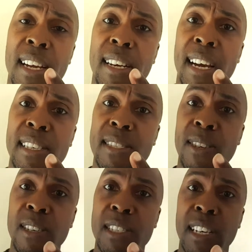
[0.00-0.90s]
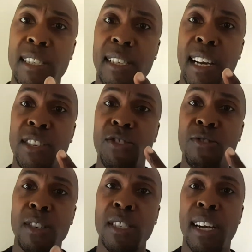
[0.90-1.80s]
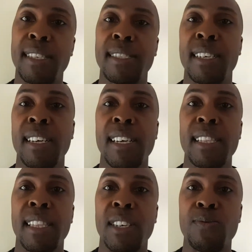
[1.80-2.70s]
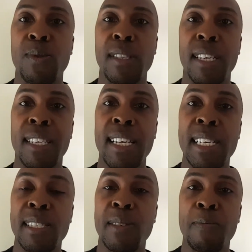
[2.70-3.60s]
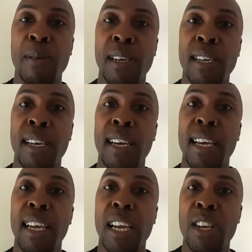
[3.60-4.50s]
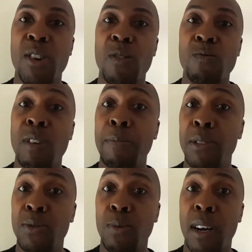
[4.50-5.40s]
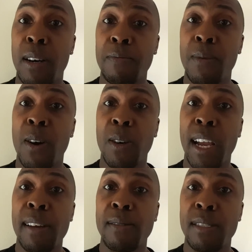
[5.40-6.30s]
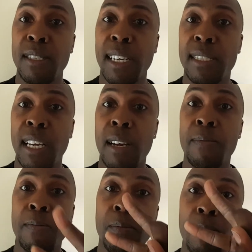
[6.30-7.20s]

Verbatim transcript: a nice solid chest nice strong chest that's one that needs to be in your repertoire okay until next time